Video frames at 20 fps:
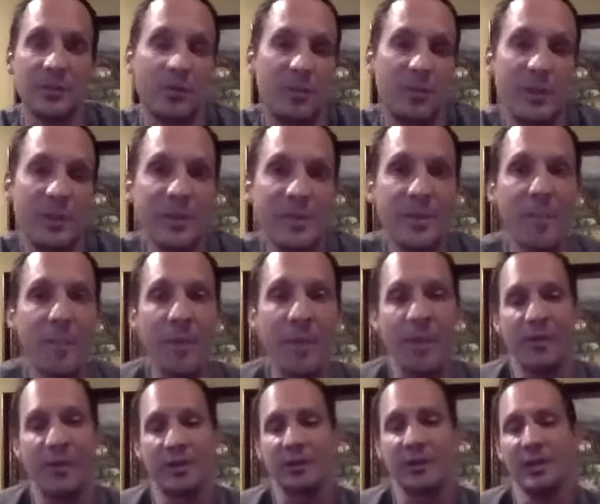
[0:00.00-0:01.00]
Well, maybe the
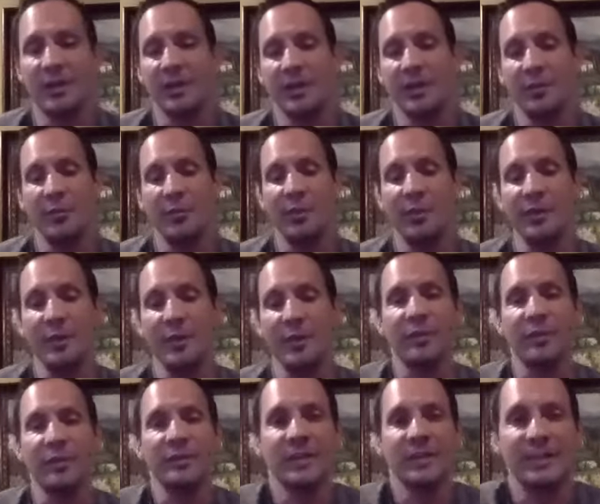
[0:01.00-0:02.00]
mother, when they
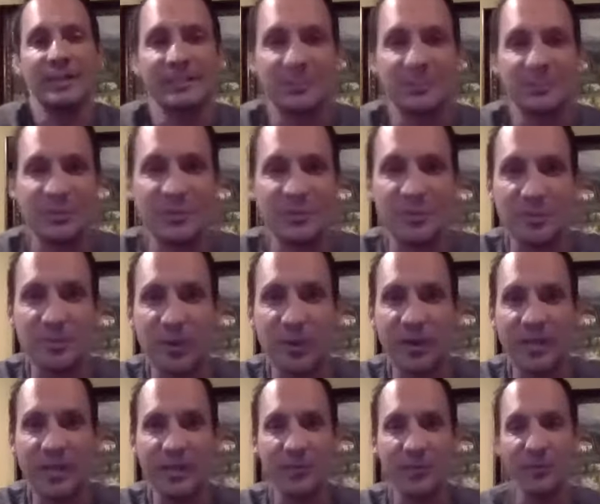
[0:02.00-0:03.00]
were uh, when she was
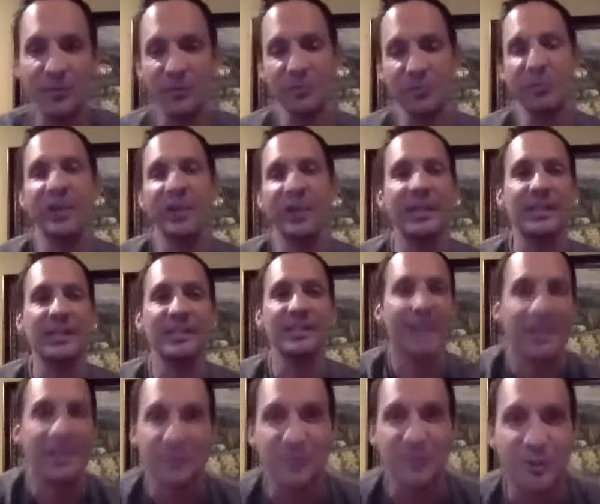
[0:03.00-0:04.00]
pregnant, was playing
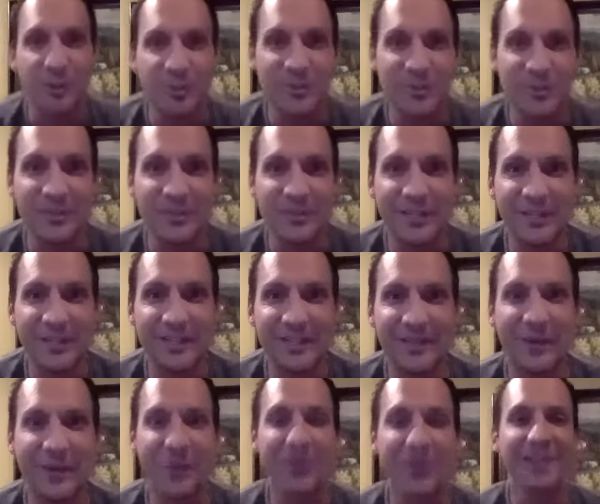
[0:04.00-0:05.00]
classical music, you
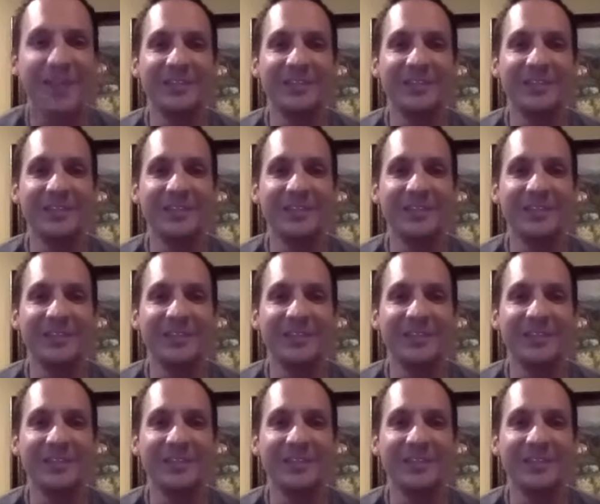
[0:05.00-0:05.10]
know,